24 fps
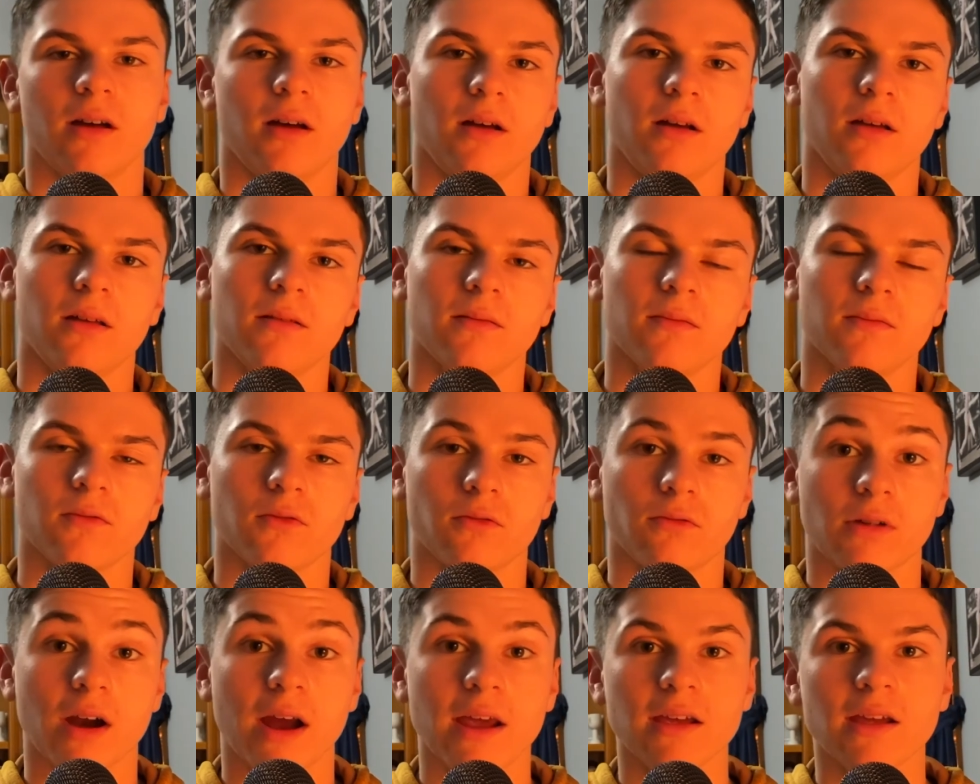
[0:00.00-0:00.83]
Uh,
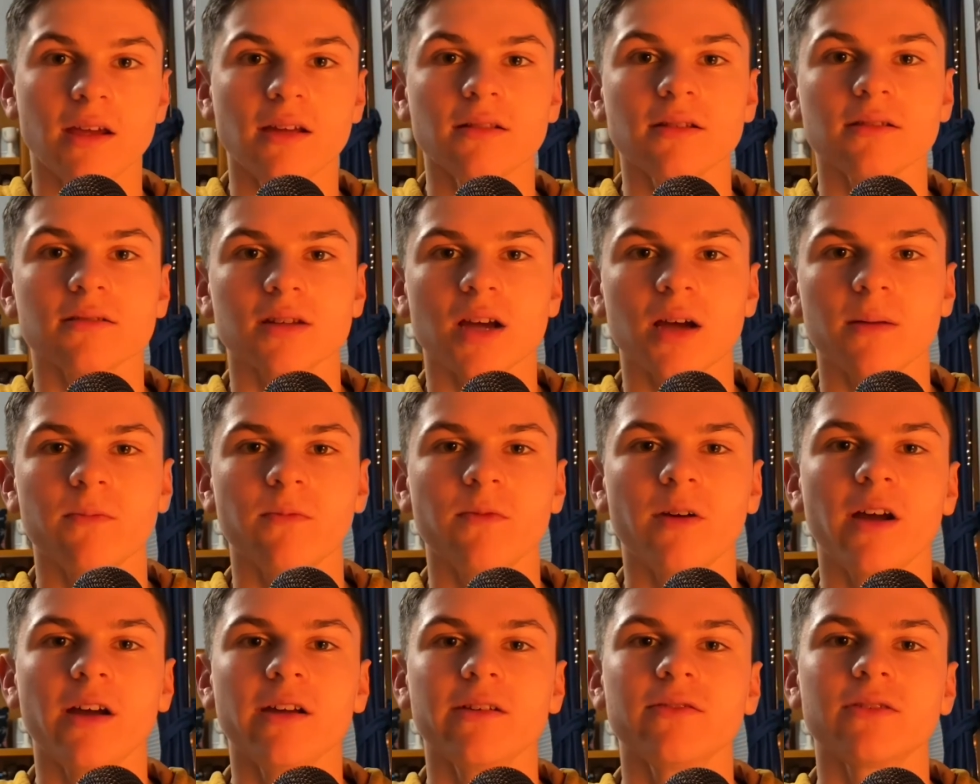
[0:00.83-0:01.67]
ranking the
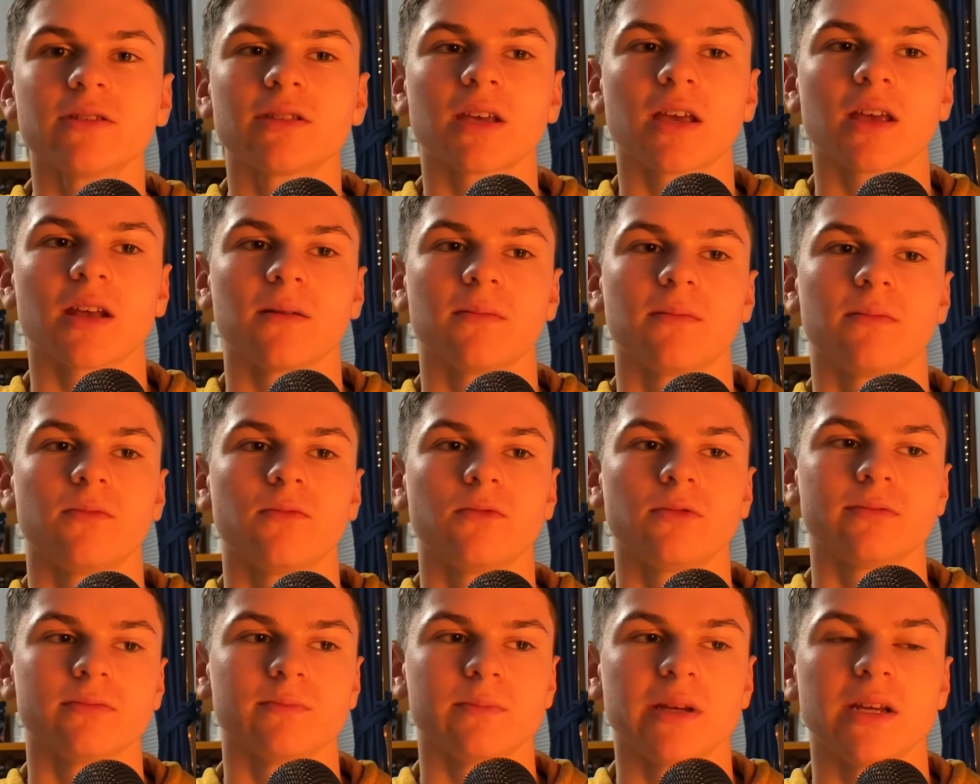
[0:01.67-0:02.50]
top five is gonna
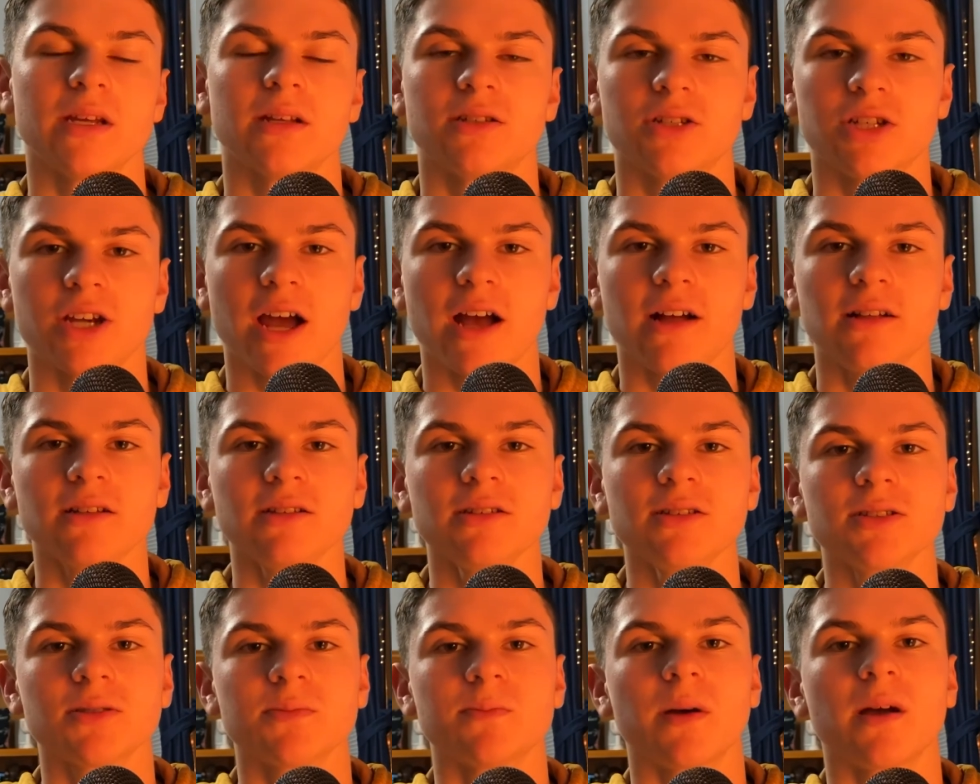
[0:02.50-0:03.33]
be a
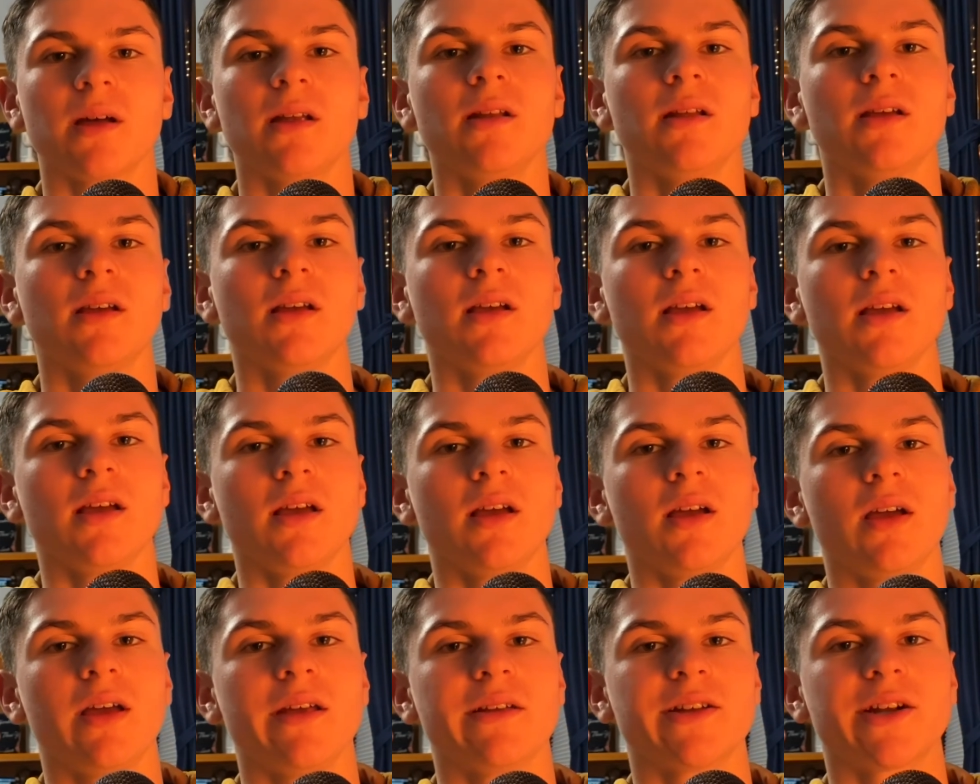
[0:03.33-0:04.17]
challenge, but
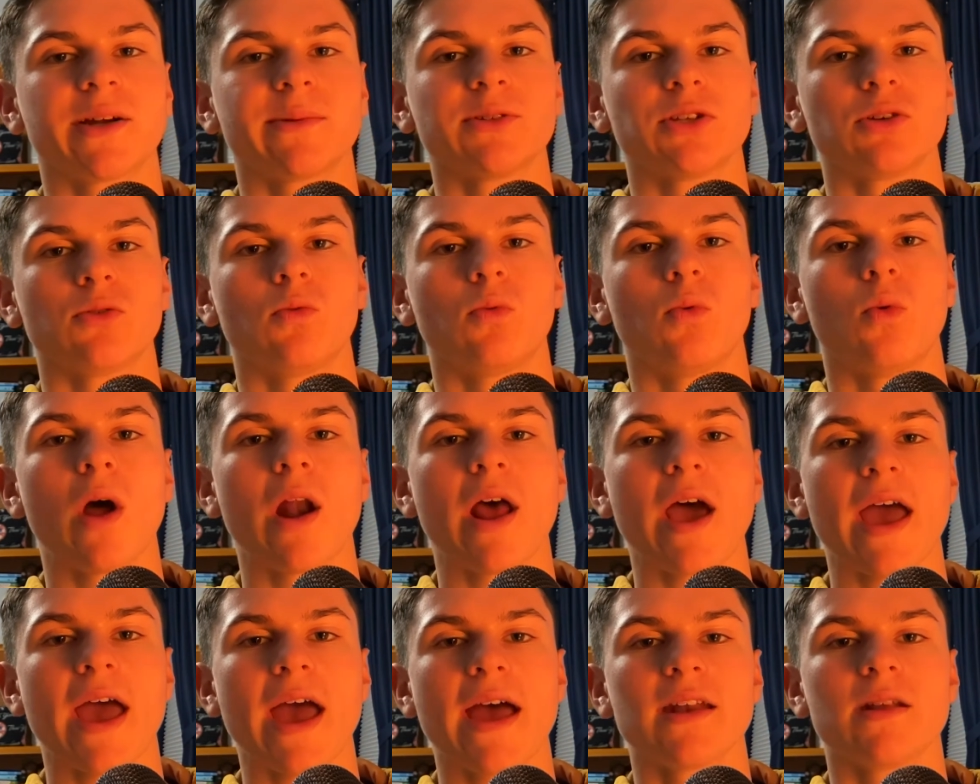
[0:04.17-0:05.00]
in terms of
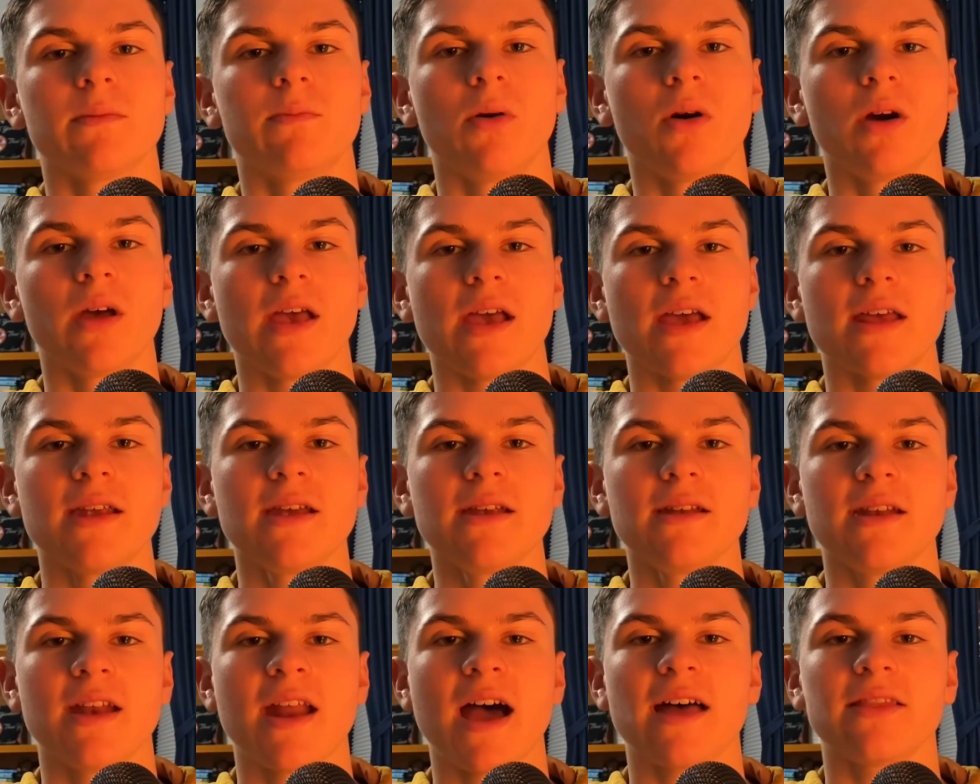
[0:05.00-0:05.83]
what I had to put
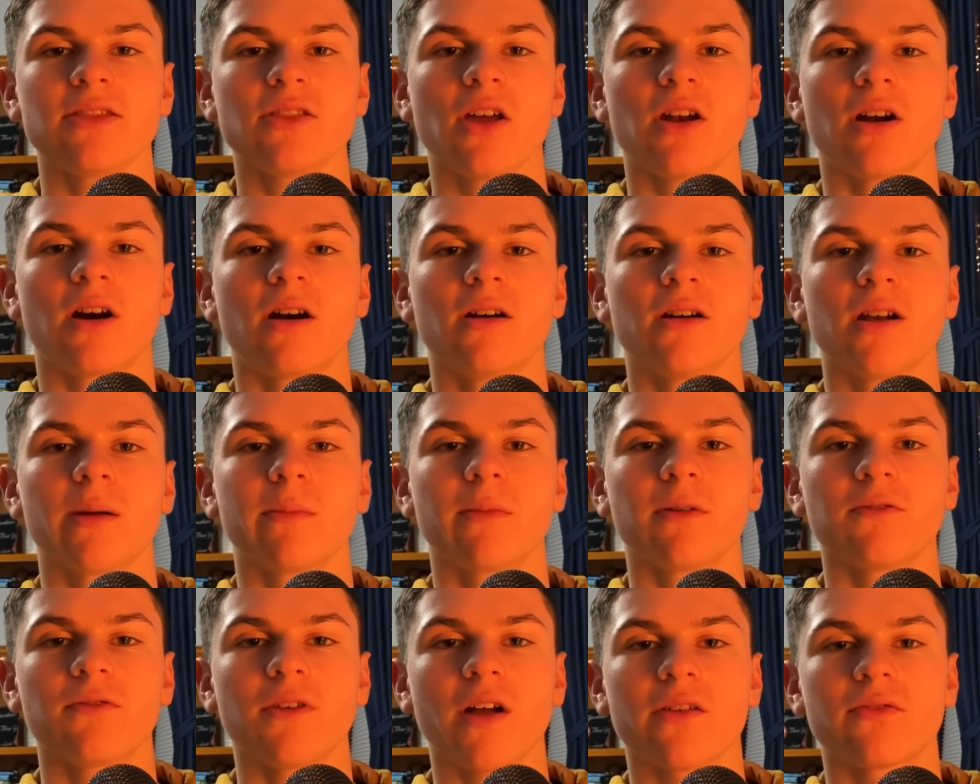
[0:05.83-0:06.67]
in it, not that
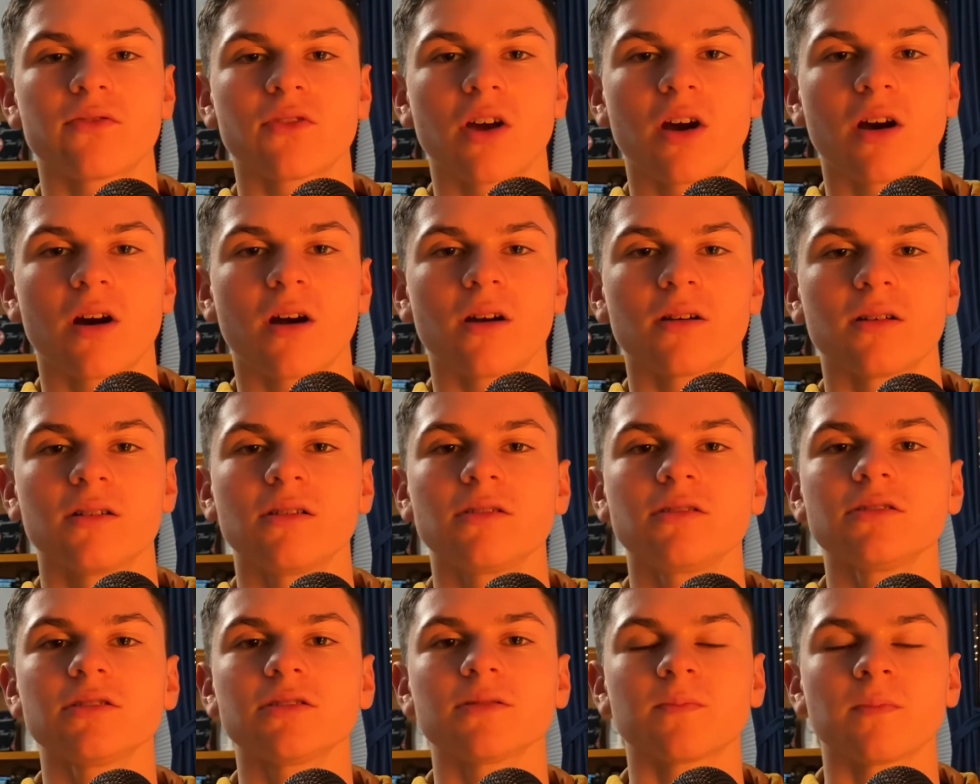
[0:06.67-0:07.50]
hard. Number five,
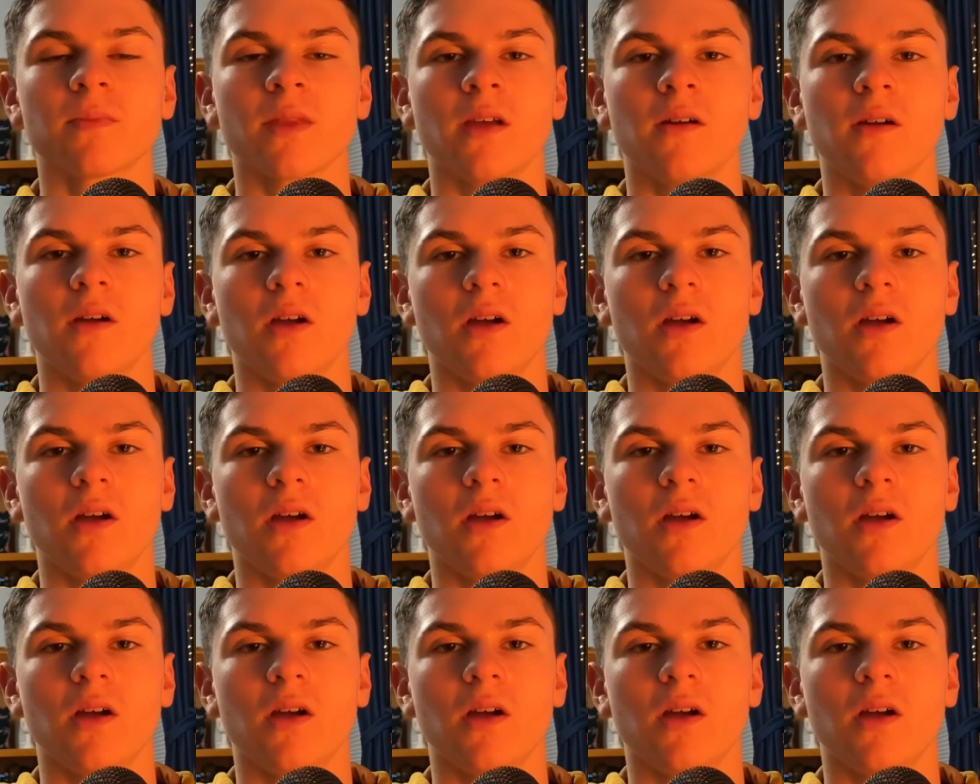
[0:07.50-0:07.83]
Cardinals.